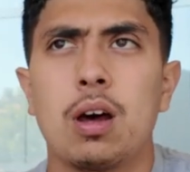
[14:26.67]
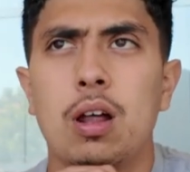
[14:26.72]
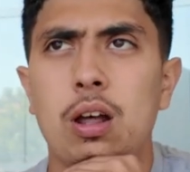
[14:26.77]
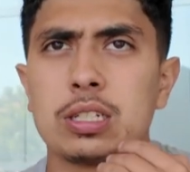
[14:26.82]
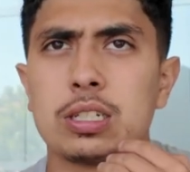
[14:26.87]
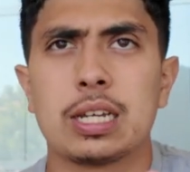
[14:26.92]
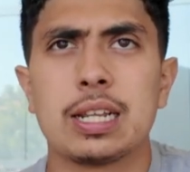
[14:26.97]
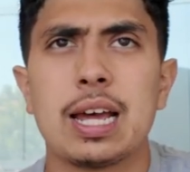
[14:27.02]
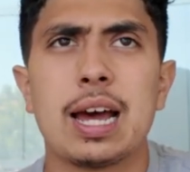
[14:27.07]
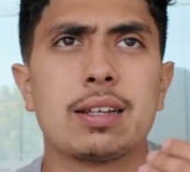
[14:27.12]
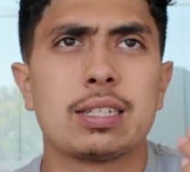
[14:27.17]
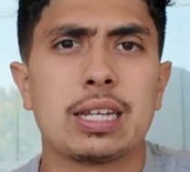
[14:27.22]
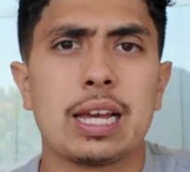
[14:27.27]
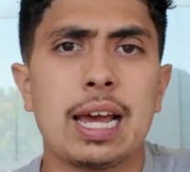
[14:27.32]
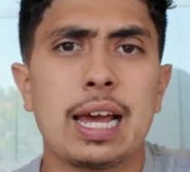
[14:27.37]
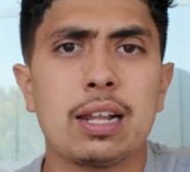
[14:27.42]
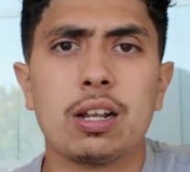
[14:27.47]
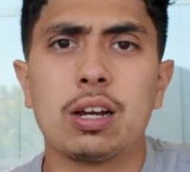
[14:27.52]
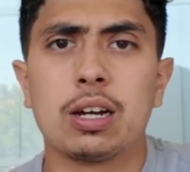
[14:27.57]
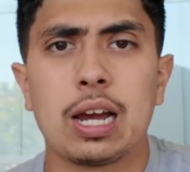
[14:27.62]
Alongside that, say,
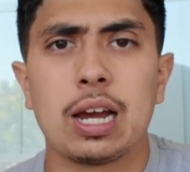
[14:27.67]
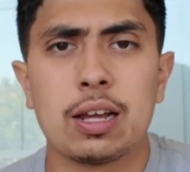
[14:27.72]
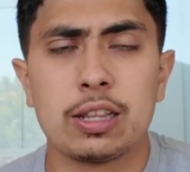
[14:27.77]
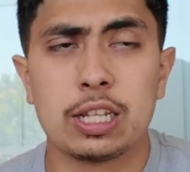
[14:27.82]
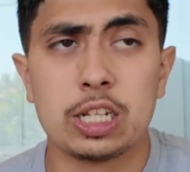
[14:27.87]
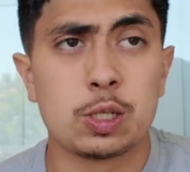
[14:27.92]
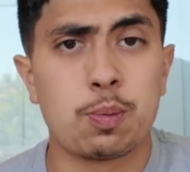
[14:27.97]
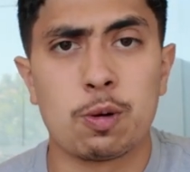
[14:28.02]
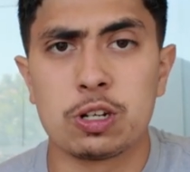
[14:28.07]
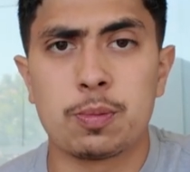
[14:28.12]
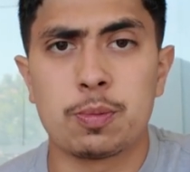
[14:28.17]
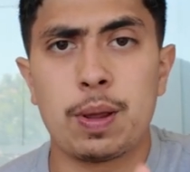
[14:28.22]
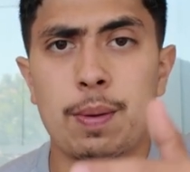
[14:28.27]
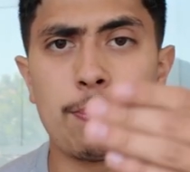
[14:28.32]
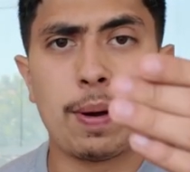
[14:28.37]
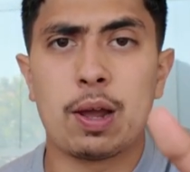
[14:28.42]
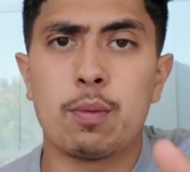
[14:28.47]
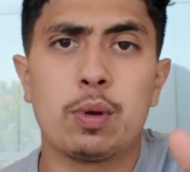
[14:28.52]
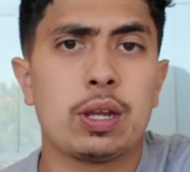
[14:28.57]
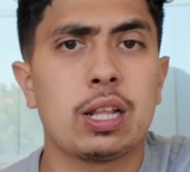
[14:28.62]
hey, look, did this person pay
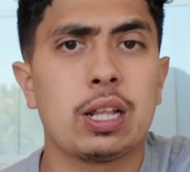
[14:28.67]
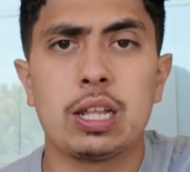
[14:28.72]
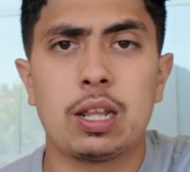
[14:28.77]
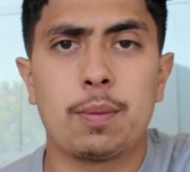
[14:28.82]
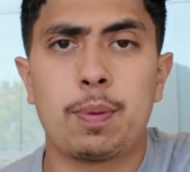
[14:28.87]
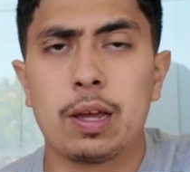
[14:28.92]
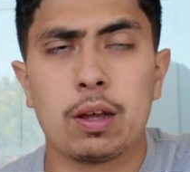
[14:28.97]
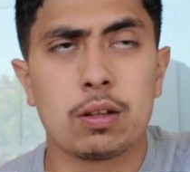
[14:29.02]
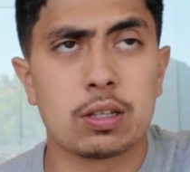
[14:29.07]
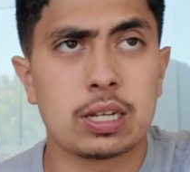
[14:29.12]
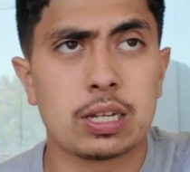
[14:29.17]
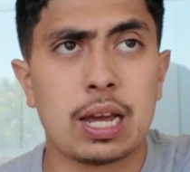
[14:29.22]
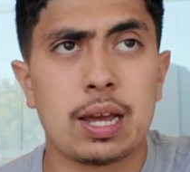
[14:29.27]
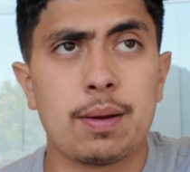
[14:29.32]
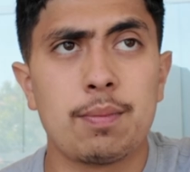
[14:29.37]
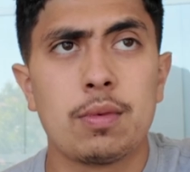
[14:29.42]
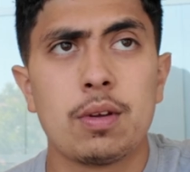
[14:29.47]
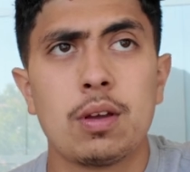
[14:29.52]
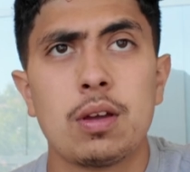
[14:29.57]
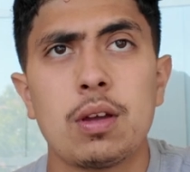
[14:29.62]
bi-weekly? They pay all the
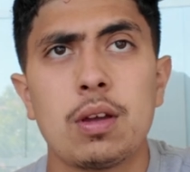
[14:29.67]
time?